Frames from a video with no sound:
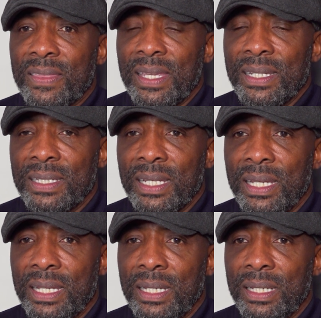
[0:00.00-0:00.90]
think
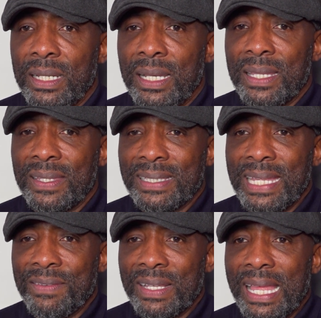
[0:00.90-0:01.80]

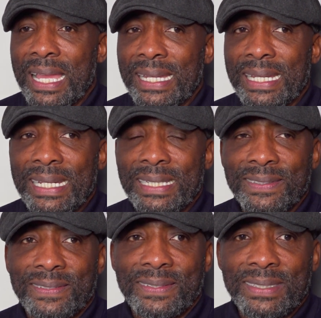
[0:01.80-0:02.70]
David Light
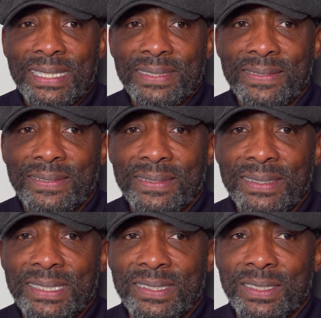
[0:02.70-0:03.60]
is
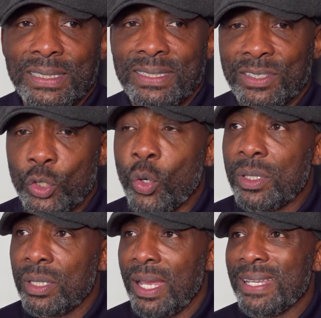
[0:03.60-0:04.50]

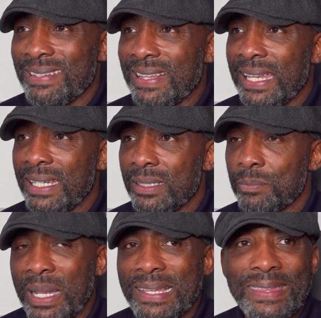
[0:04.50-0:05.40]
good in his lane,
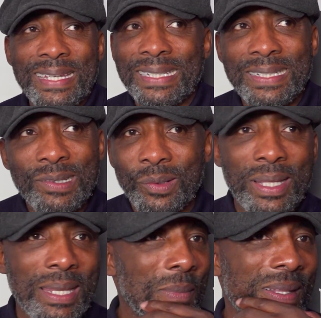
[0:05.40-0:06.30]
but I think you
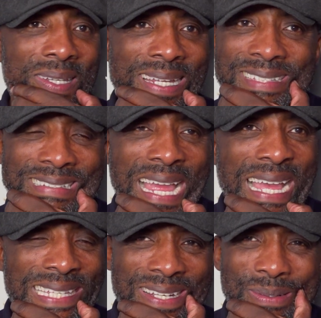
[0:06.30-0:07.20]
look at him, you look at his
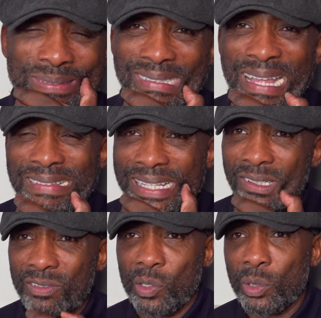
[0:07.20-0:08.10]
style, he holds his hands a
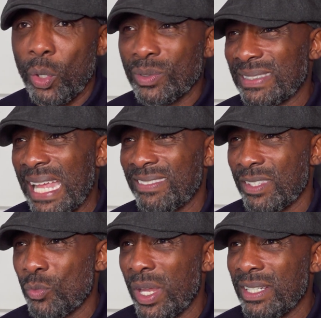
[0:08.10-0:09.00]
little too low, stands
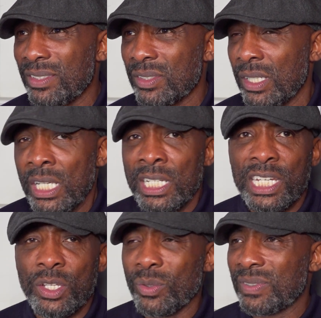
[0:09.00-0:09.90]
in range.
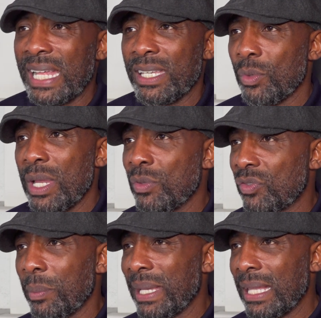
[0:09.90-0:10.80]
You don't stand in range with
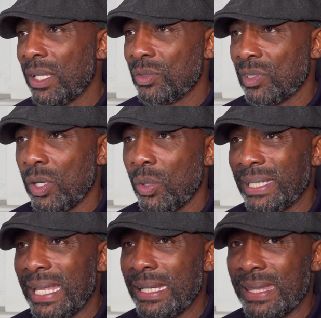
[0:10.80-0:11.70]
somebody that long as I call
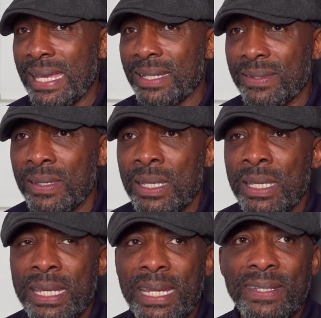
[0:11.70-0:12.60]
it that
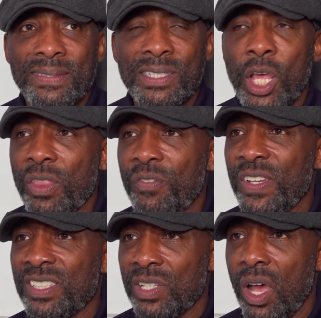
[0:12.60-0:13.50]
is not the
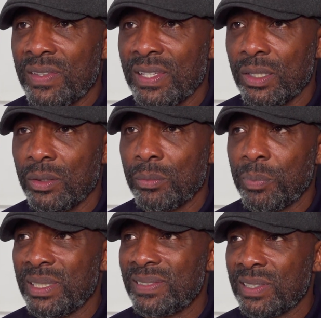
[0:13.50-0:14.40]
finished article,
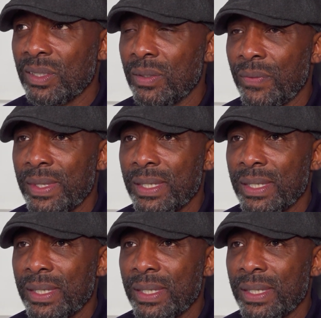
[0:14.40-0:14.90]
but he's still